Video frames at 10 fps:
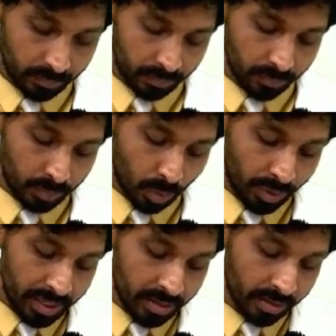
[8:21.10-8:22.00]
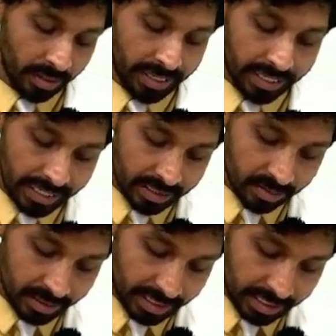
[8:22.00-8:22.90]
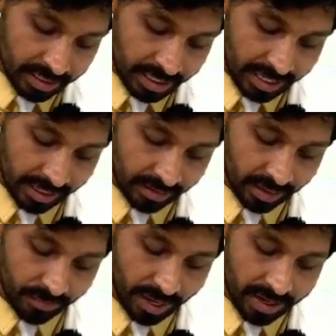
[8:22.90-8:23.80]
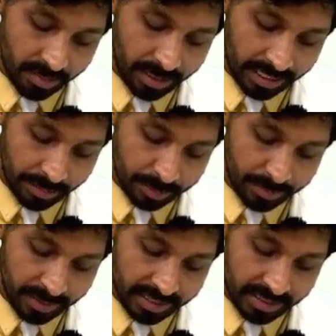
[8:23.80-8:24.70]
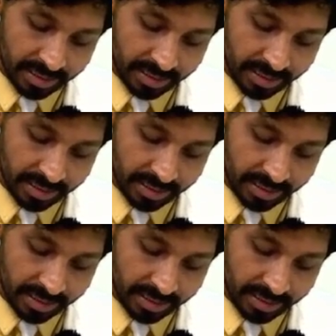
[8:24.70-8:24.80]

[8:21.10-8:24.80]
so here increase the TAG greater than 500 milligrams per deciliter